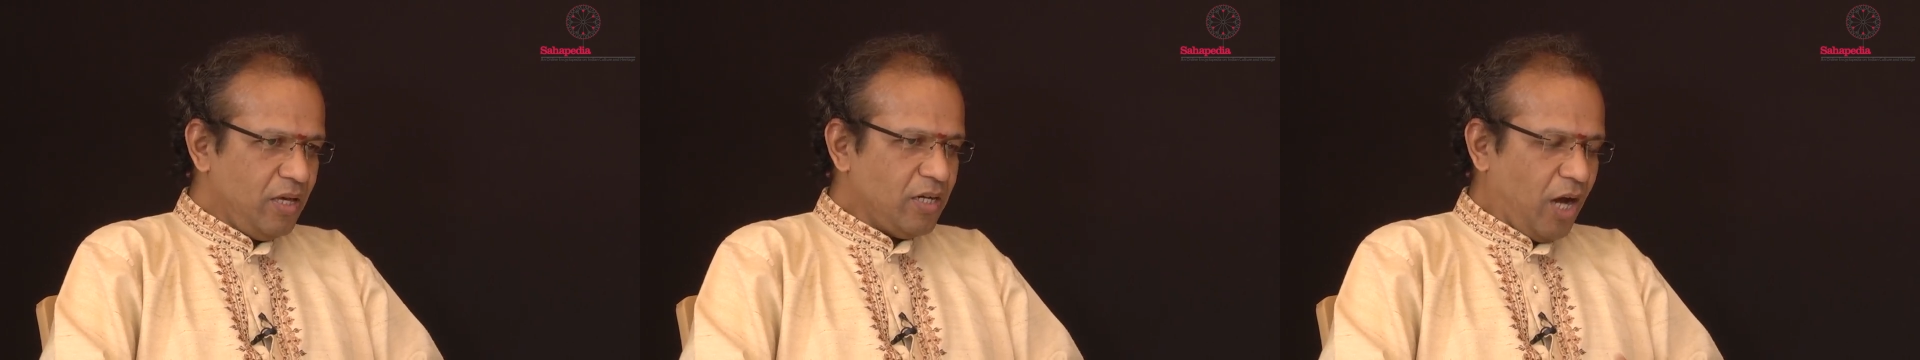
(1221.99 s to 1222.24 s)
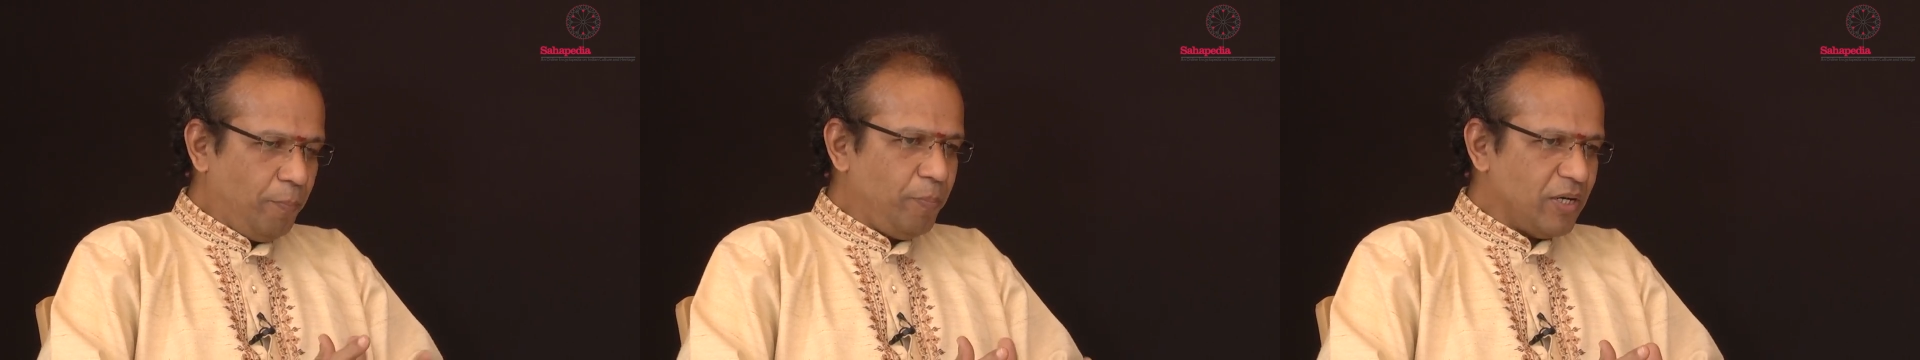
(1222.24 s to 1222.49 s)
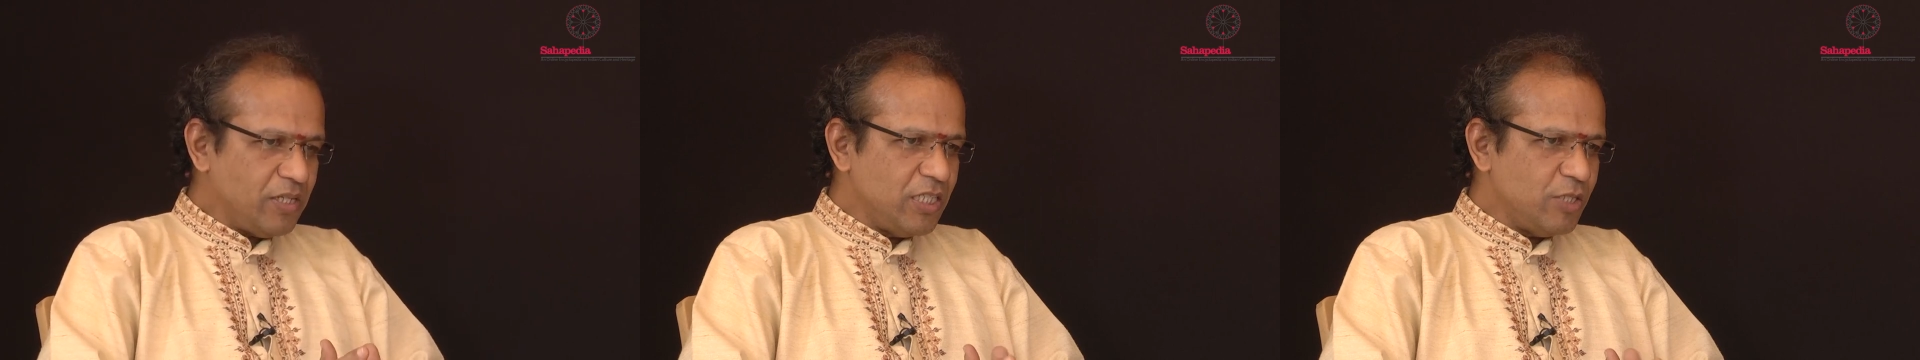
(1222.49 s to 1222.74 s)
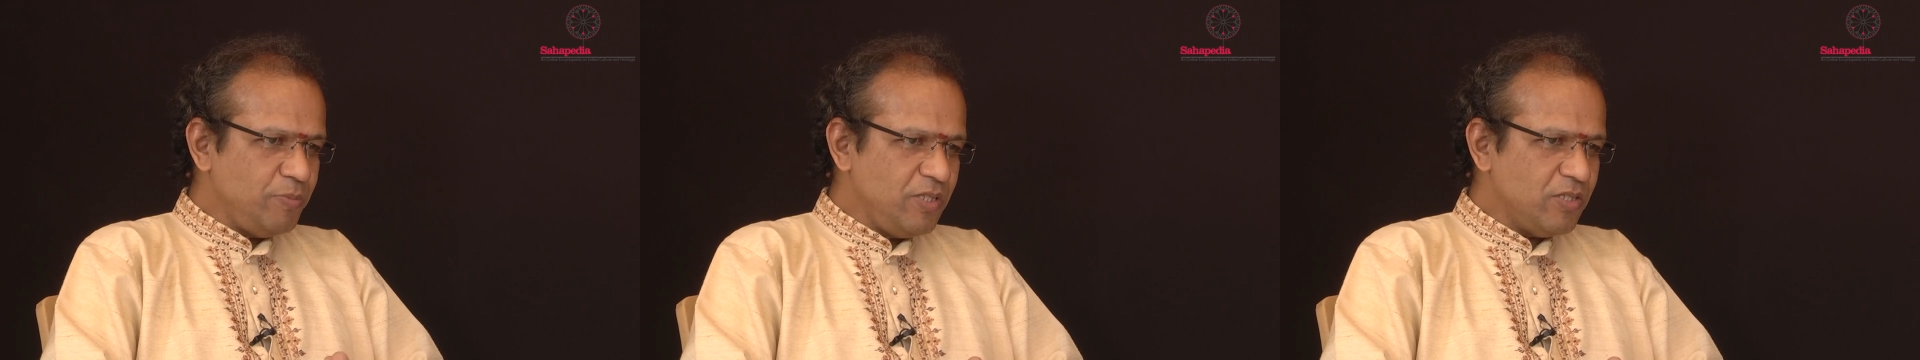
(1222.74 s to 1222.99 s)

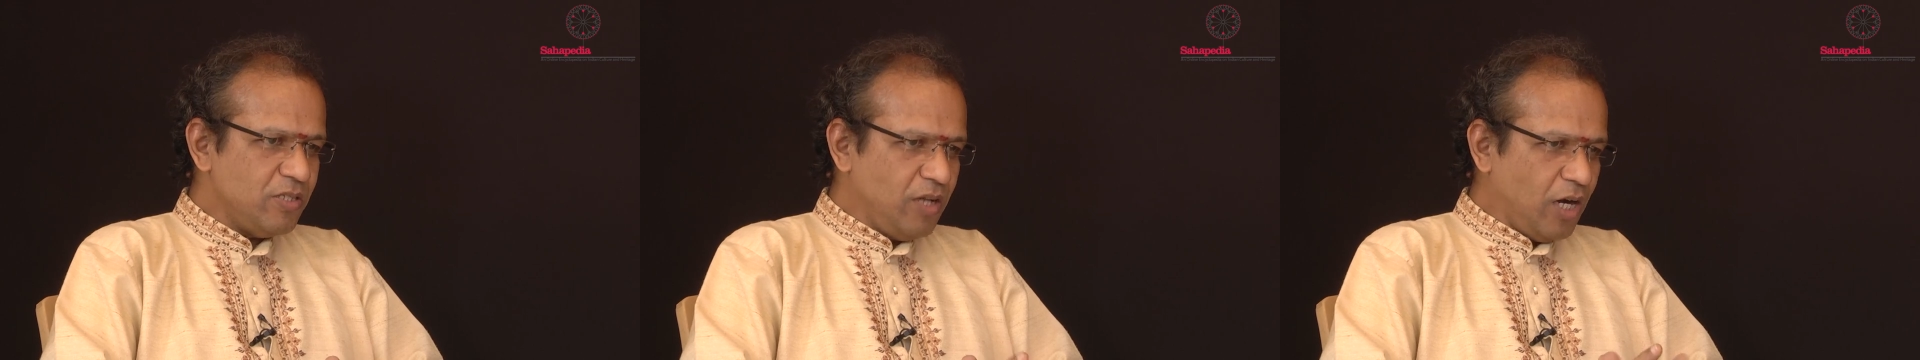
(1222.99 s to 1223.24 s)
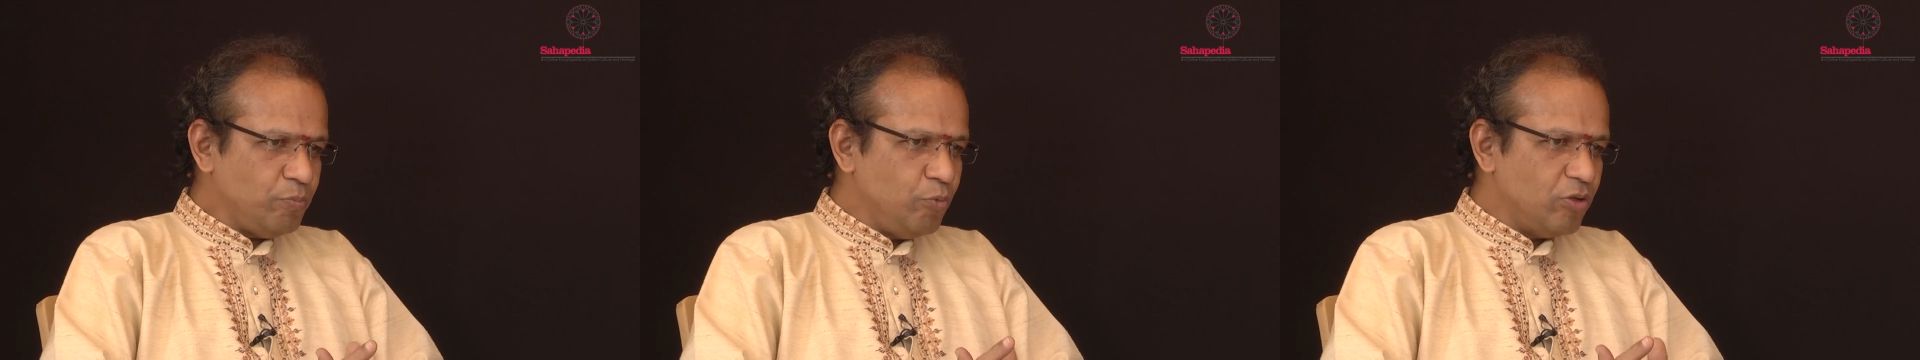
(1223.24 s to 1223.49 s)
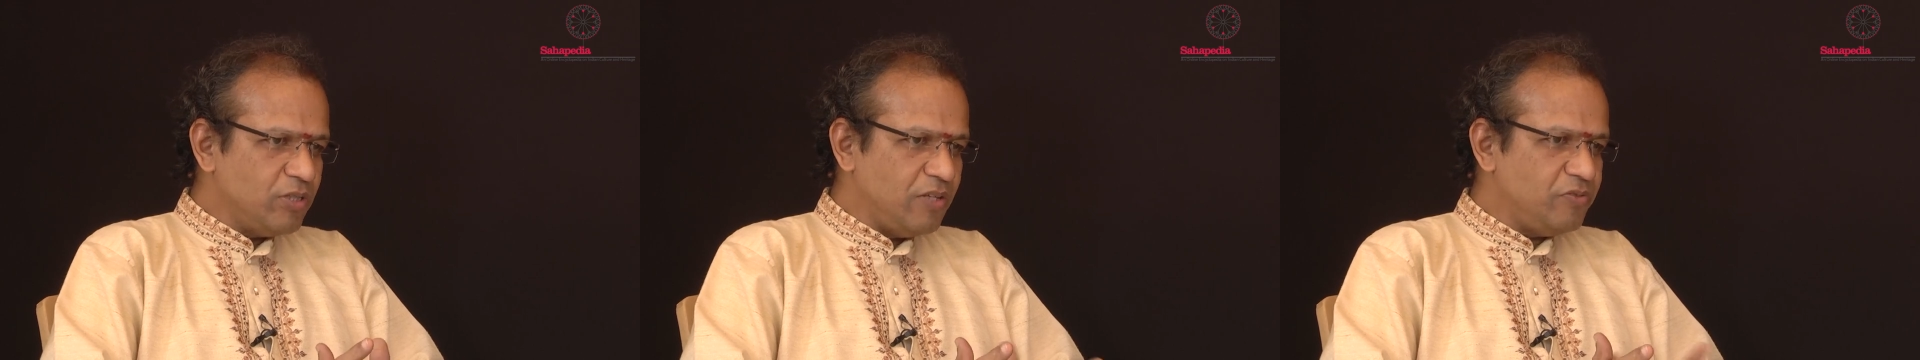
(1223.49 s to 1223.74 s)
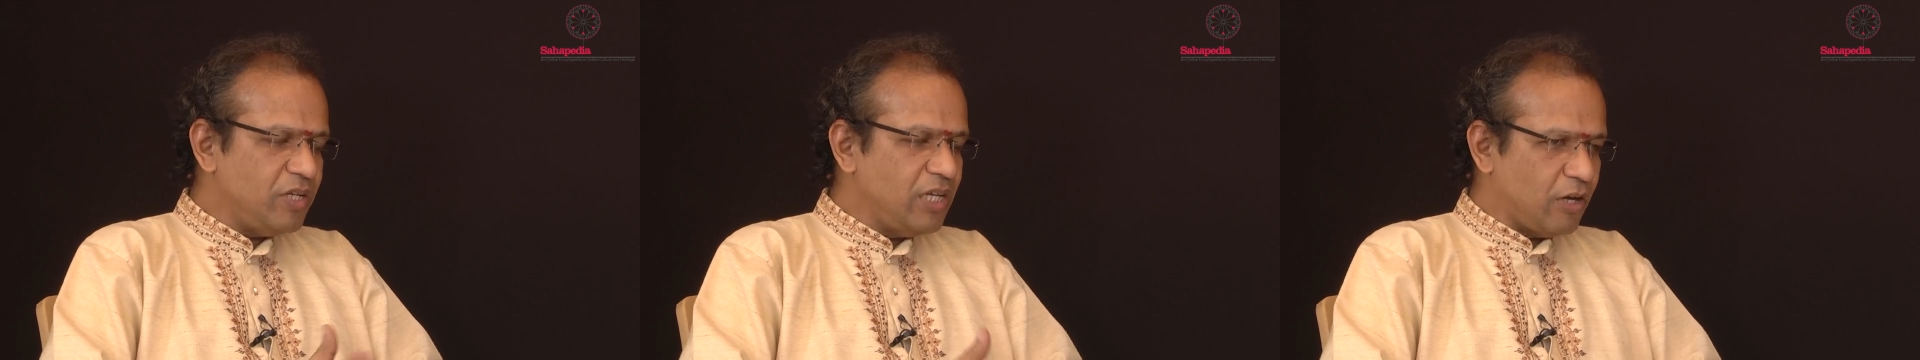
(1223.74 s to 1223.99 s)
Compactness means not more
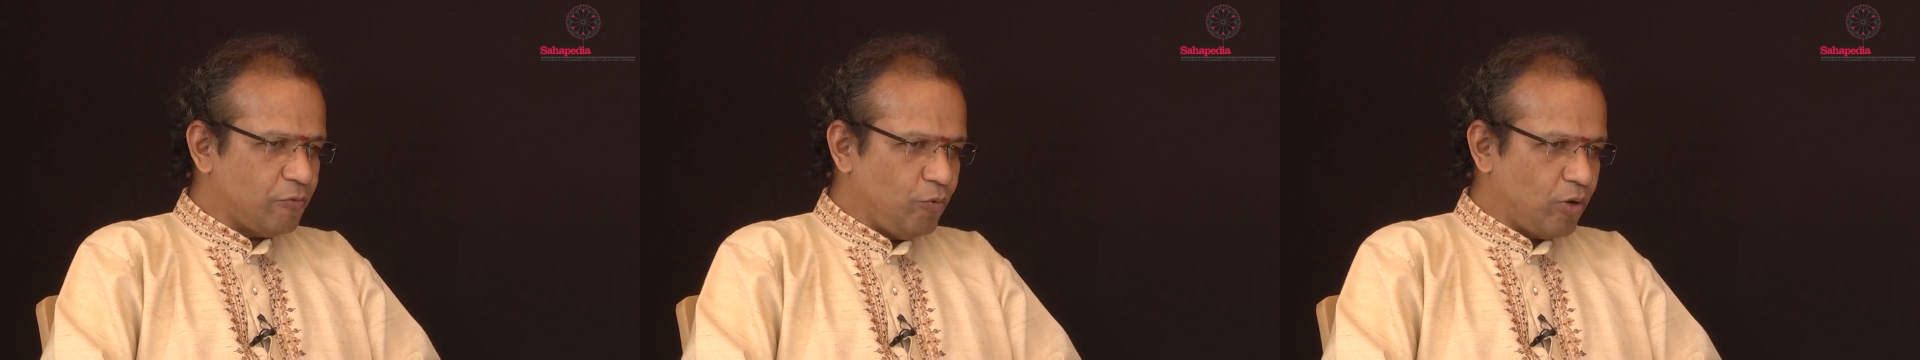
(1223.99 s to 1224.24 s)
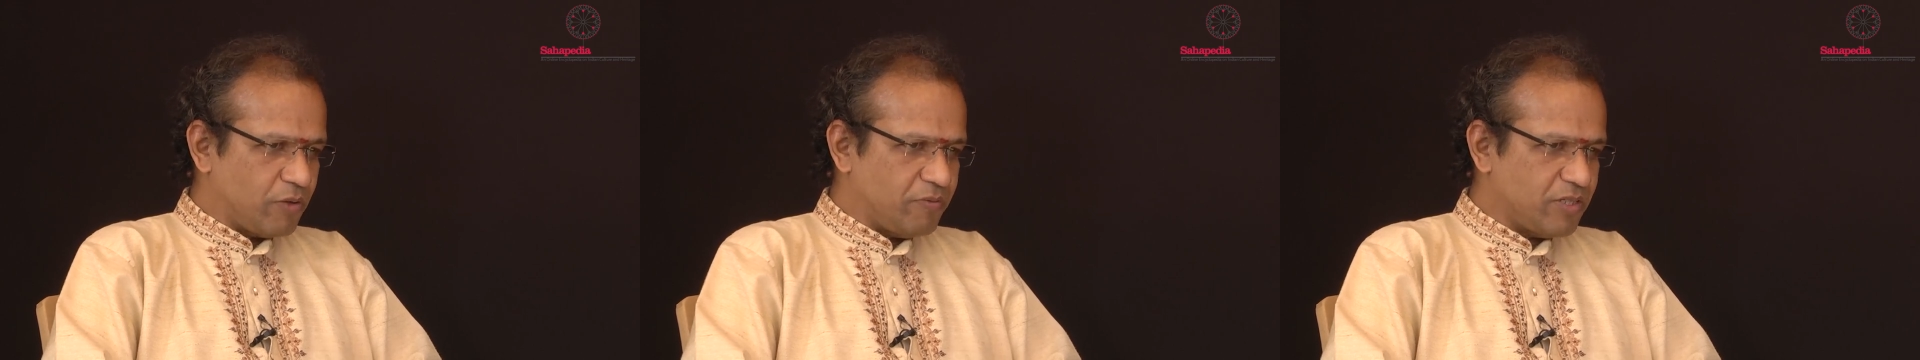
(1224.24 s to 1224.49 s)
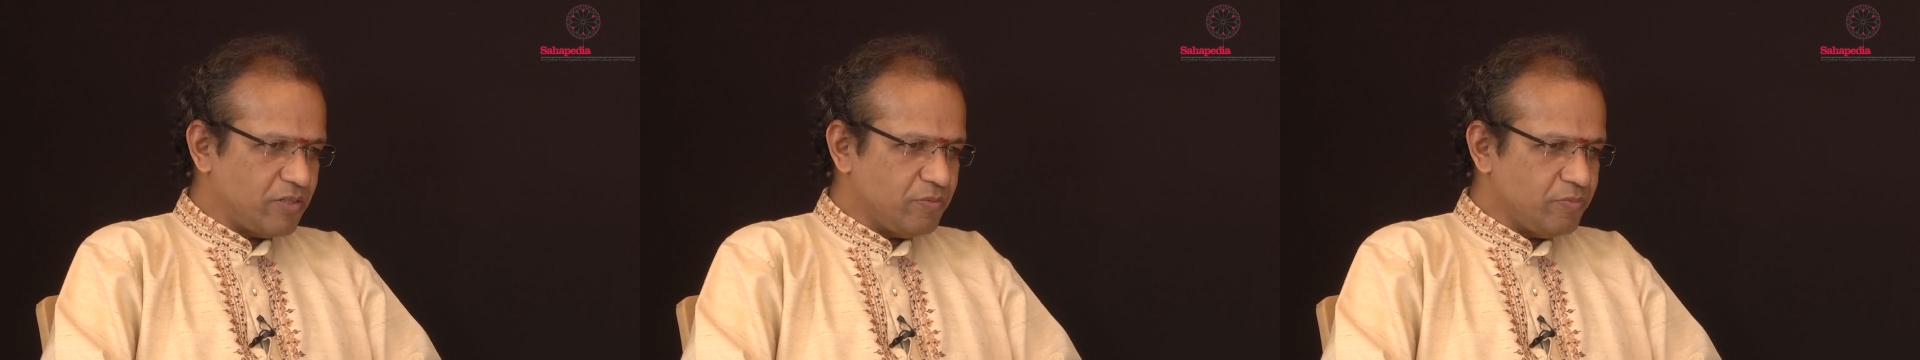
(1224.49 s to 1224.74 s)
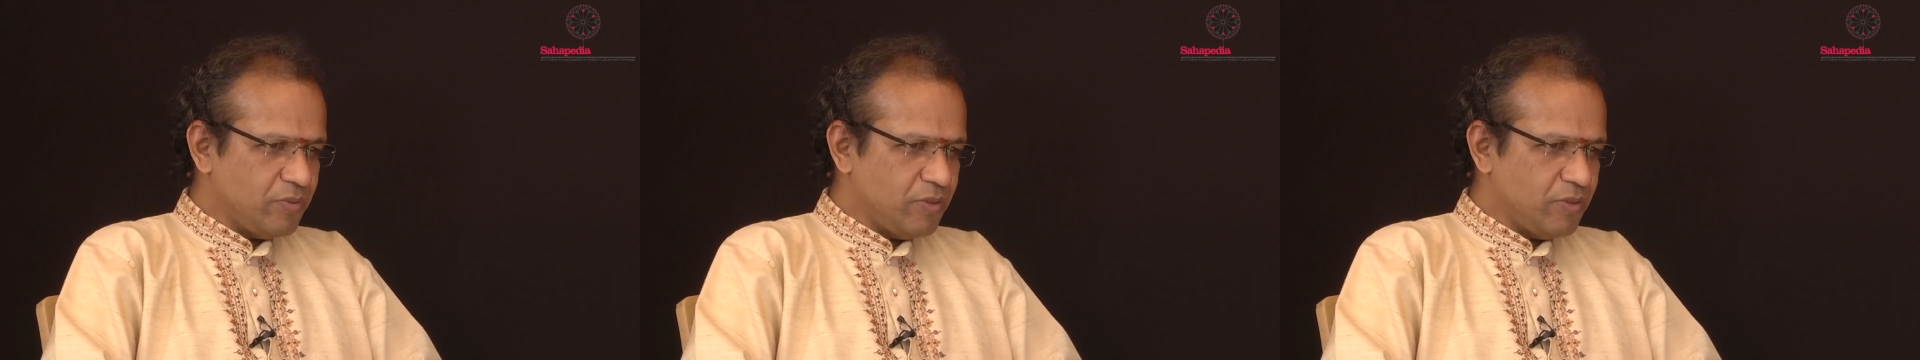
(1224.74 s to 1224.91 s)
than 3 or 4 hours.